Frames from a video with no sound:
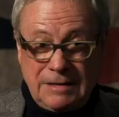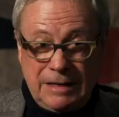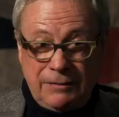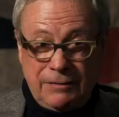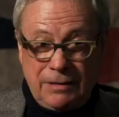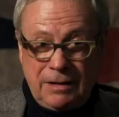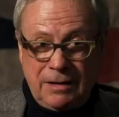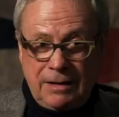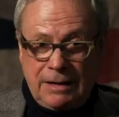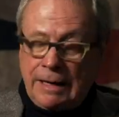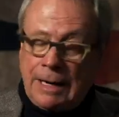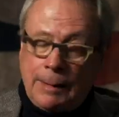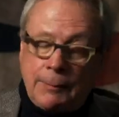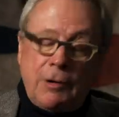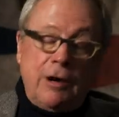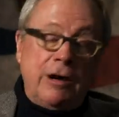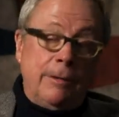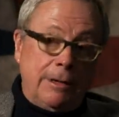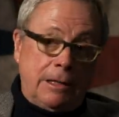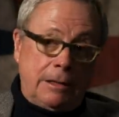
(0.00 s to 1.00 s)
David, I
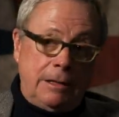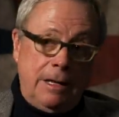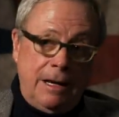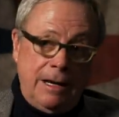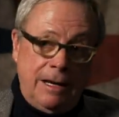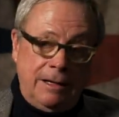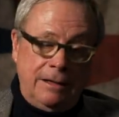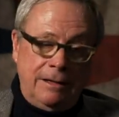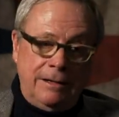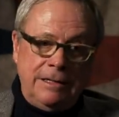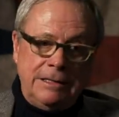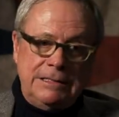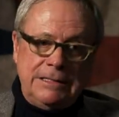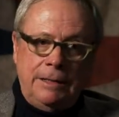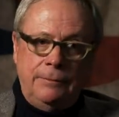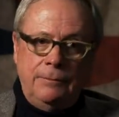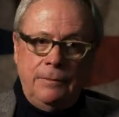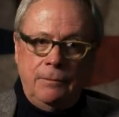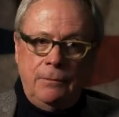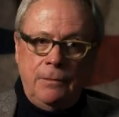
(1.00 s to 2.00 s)
brought him a client. He
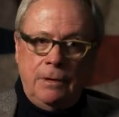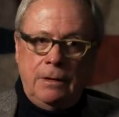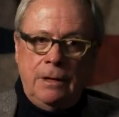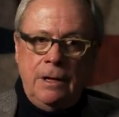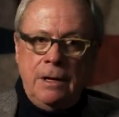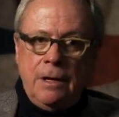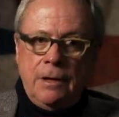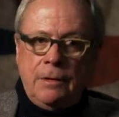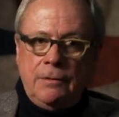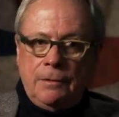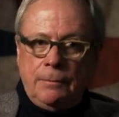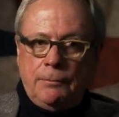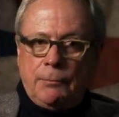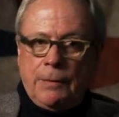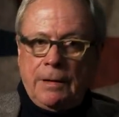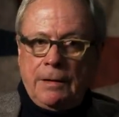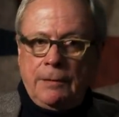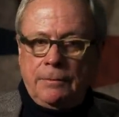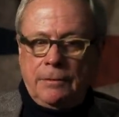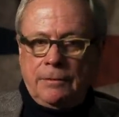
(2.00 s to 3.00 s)
said, well,
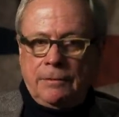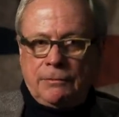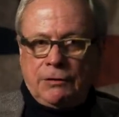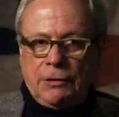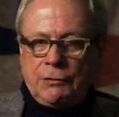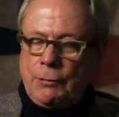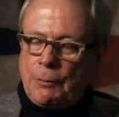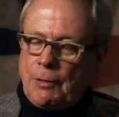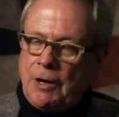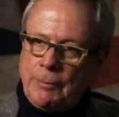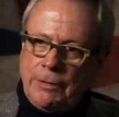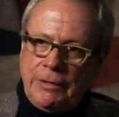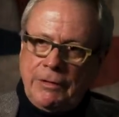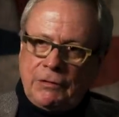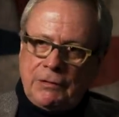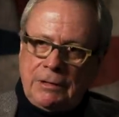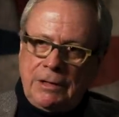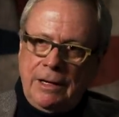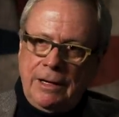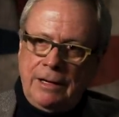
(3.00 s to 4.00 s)
since you brought me
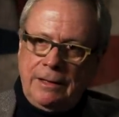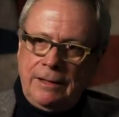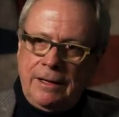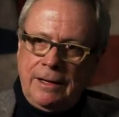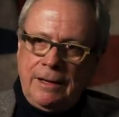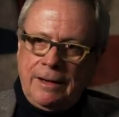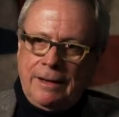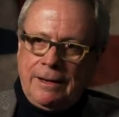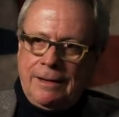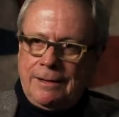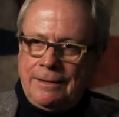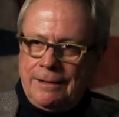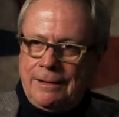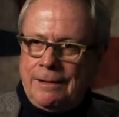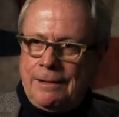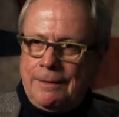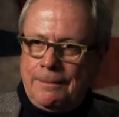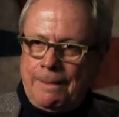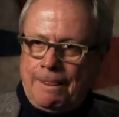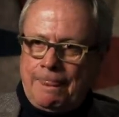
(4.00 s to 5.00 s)
this client,
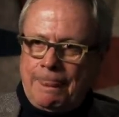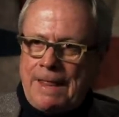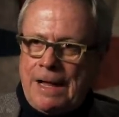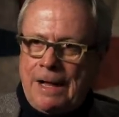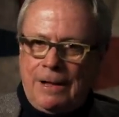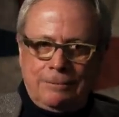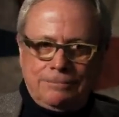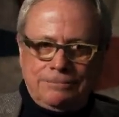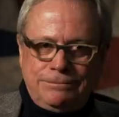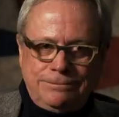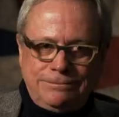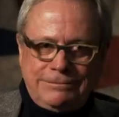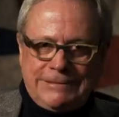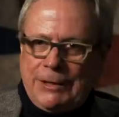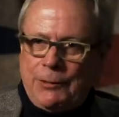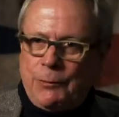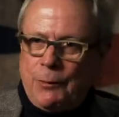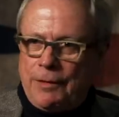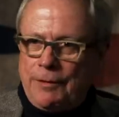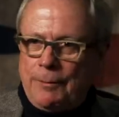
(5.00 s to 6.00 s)
I'll
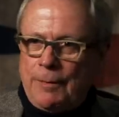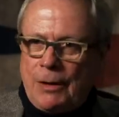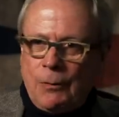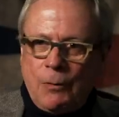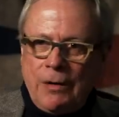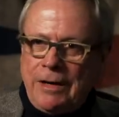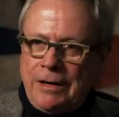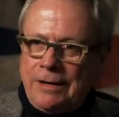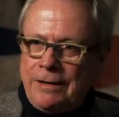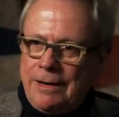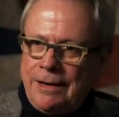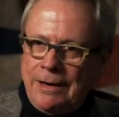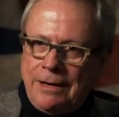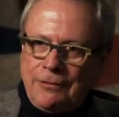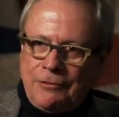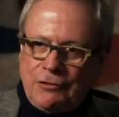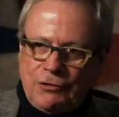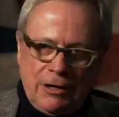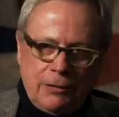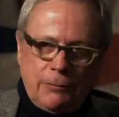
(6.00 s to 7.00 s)
take you under my wing
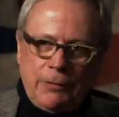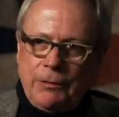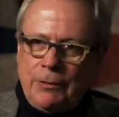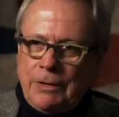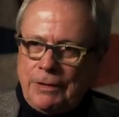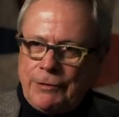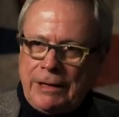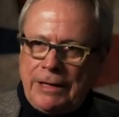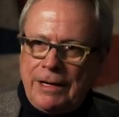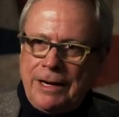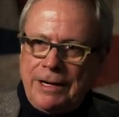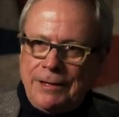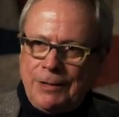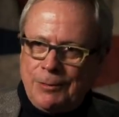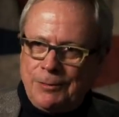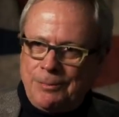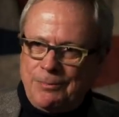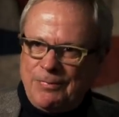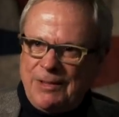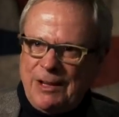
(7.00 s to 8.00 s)
and share with you everything I
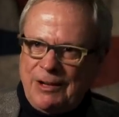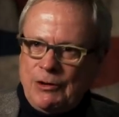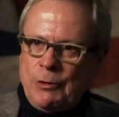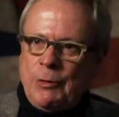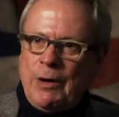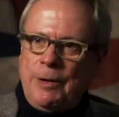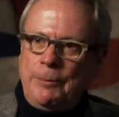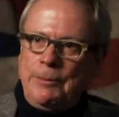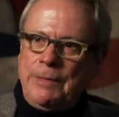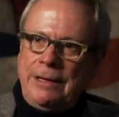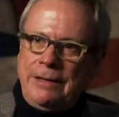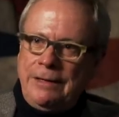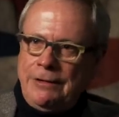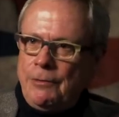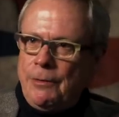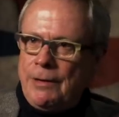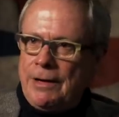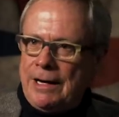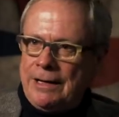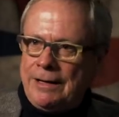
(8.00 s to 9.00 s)
know. You help me,
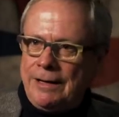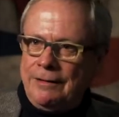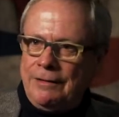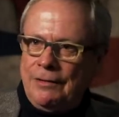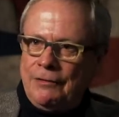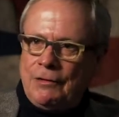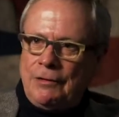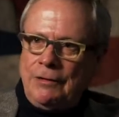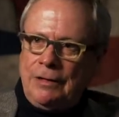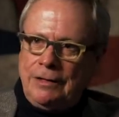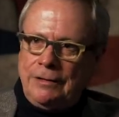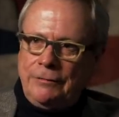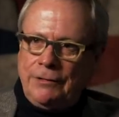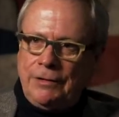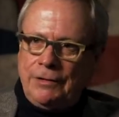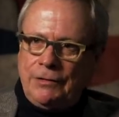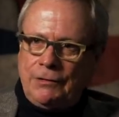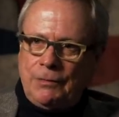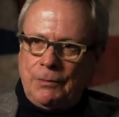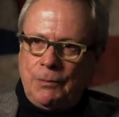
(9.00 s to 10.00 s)
you and I can just deliver
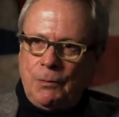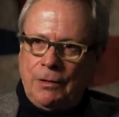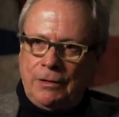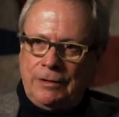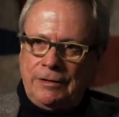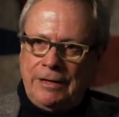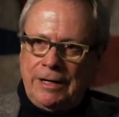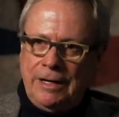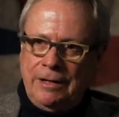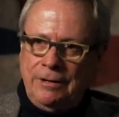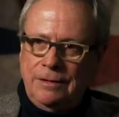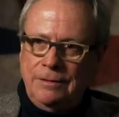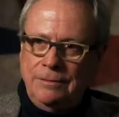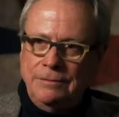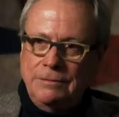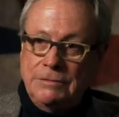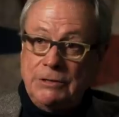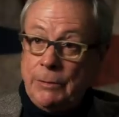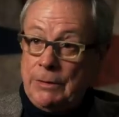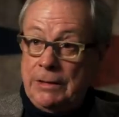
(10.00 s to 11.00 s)
this work together.
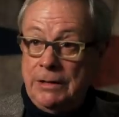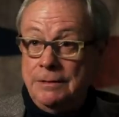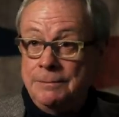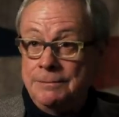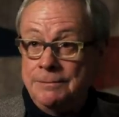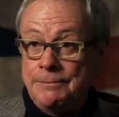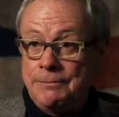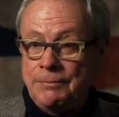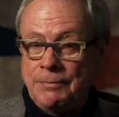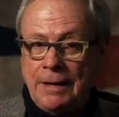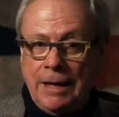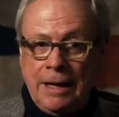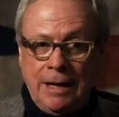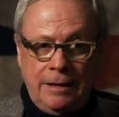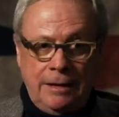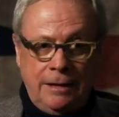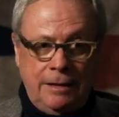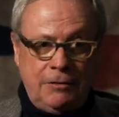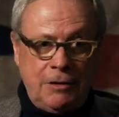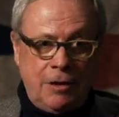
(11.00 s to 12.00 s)
So we did.
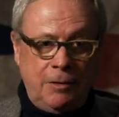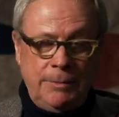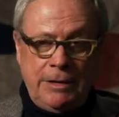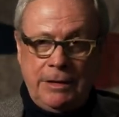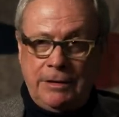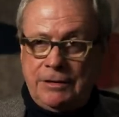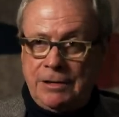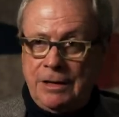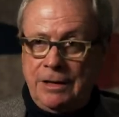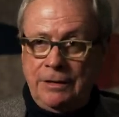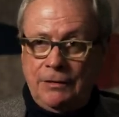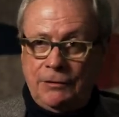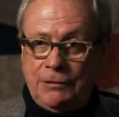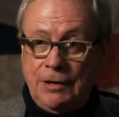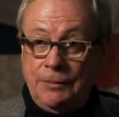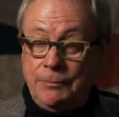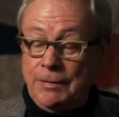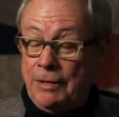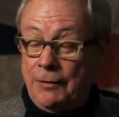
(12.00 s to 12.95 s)
And he taught me a ton of stuff.